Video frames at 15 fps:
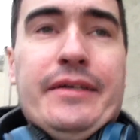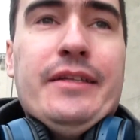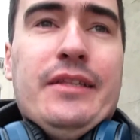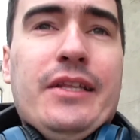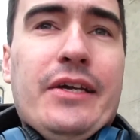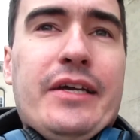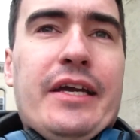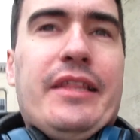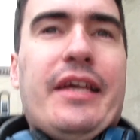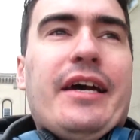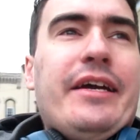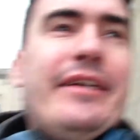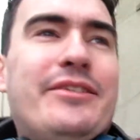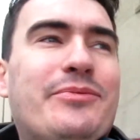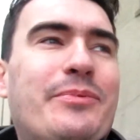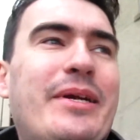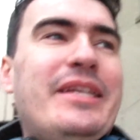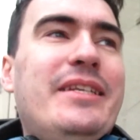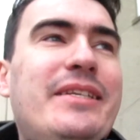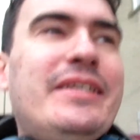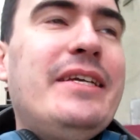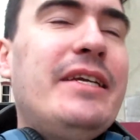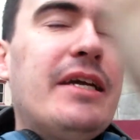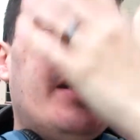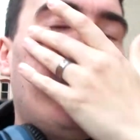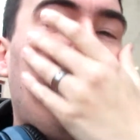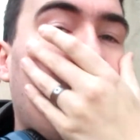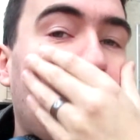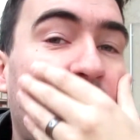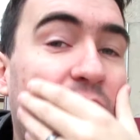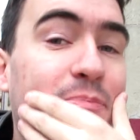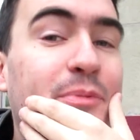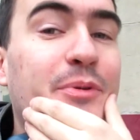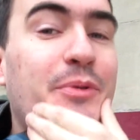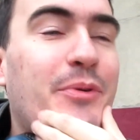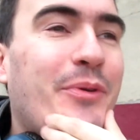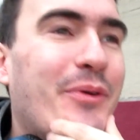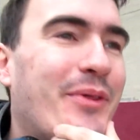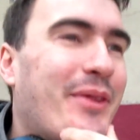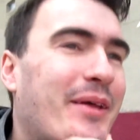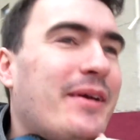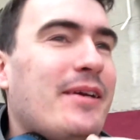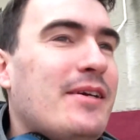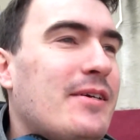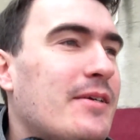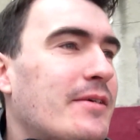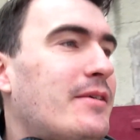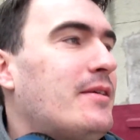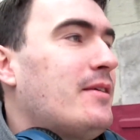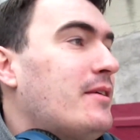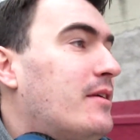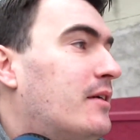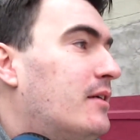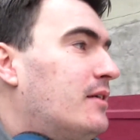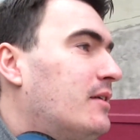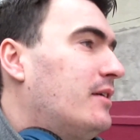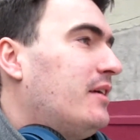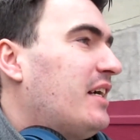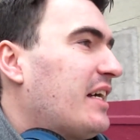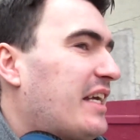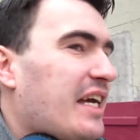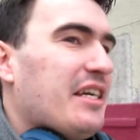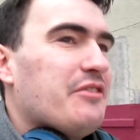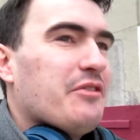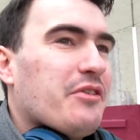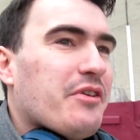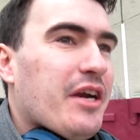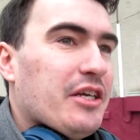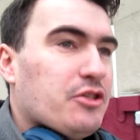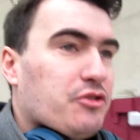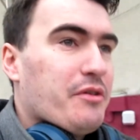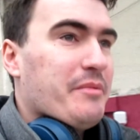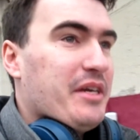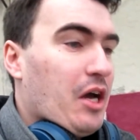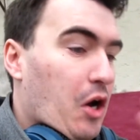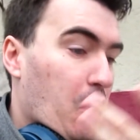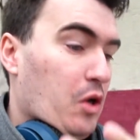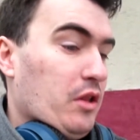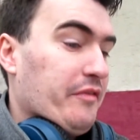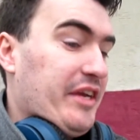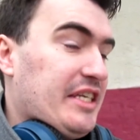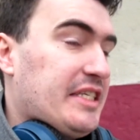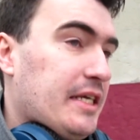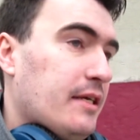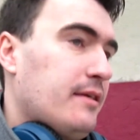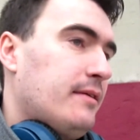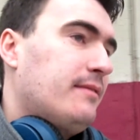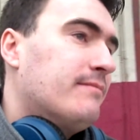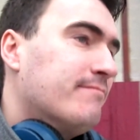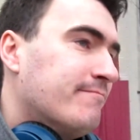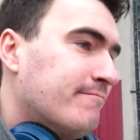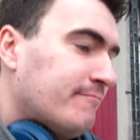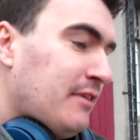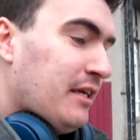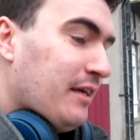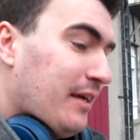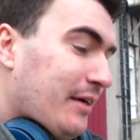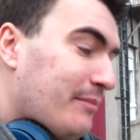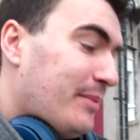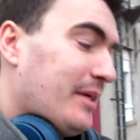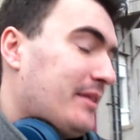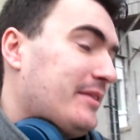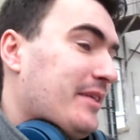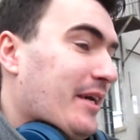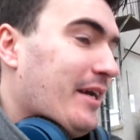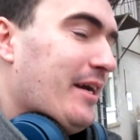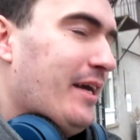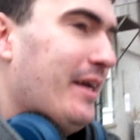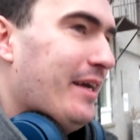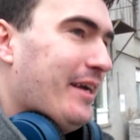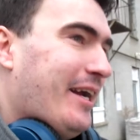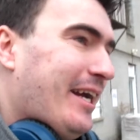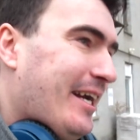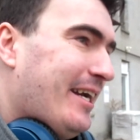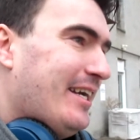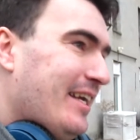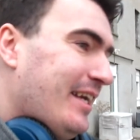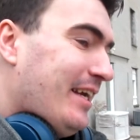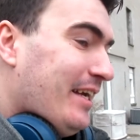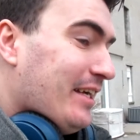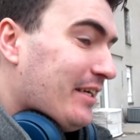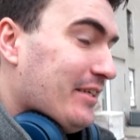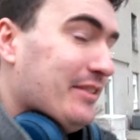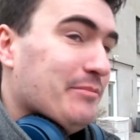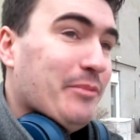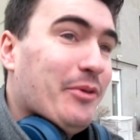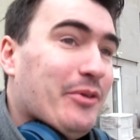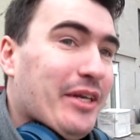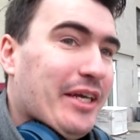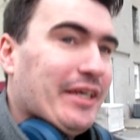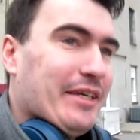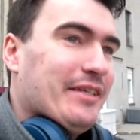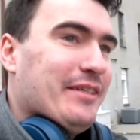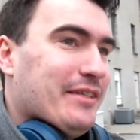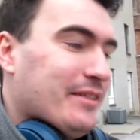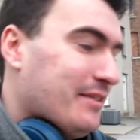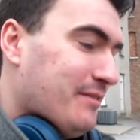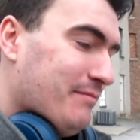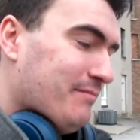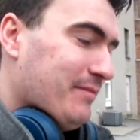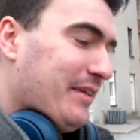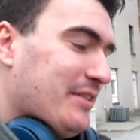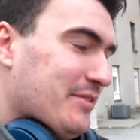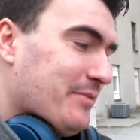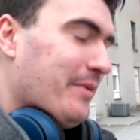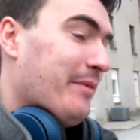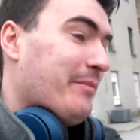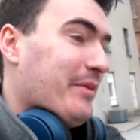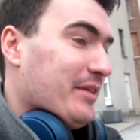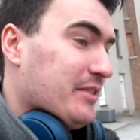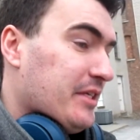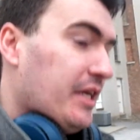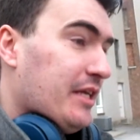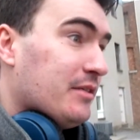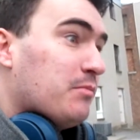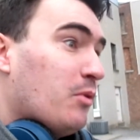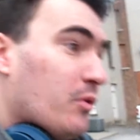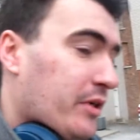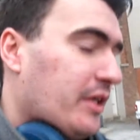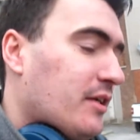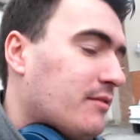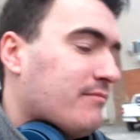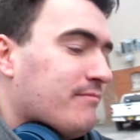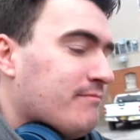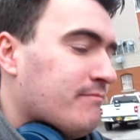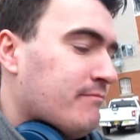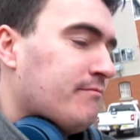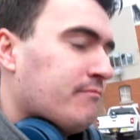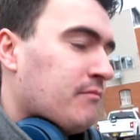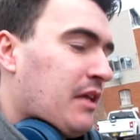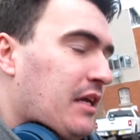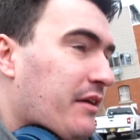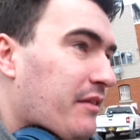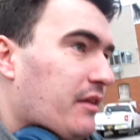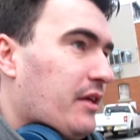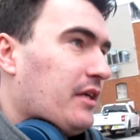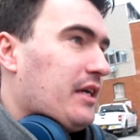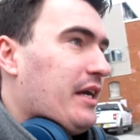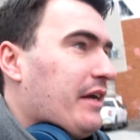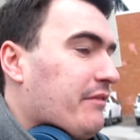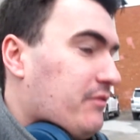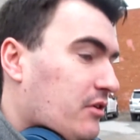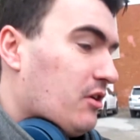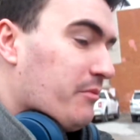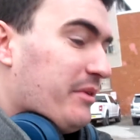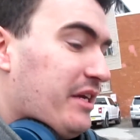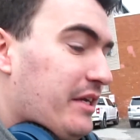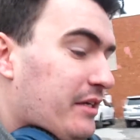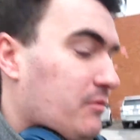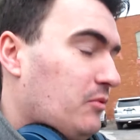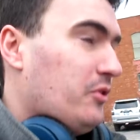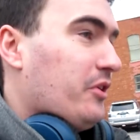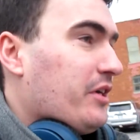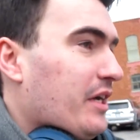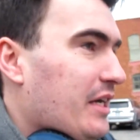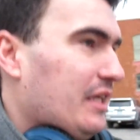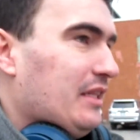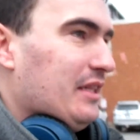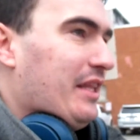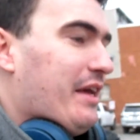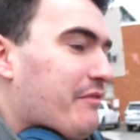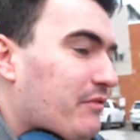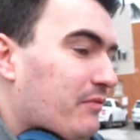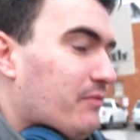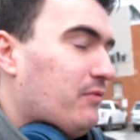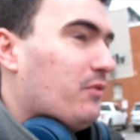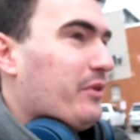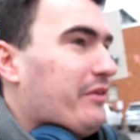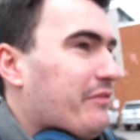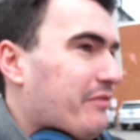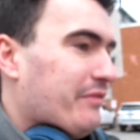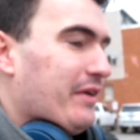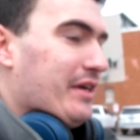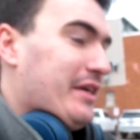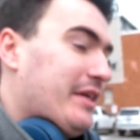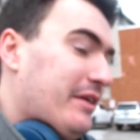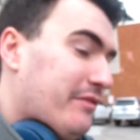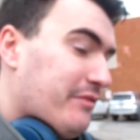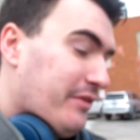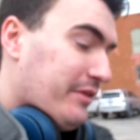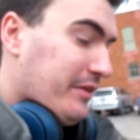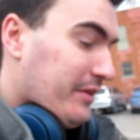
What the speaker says: Look at that, it's windy and I'm smooth. I kind of regret trimming all of it. But good morning, interurbians. It is morning, I think. I've got to be in work at 11:45.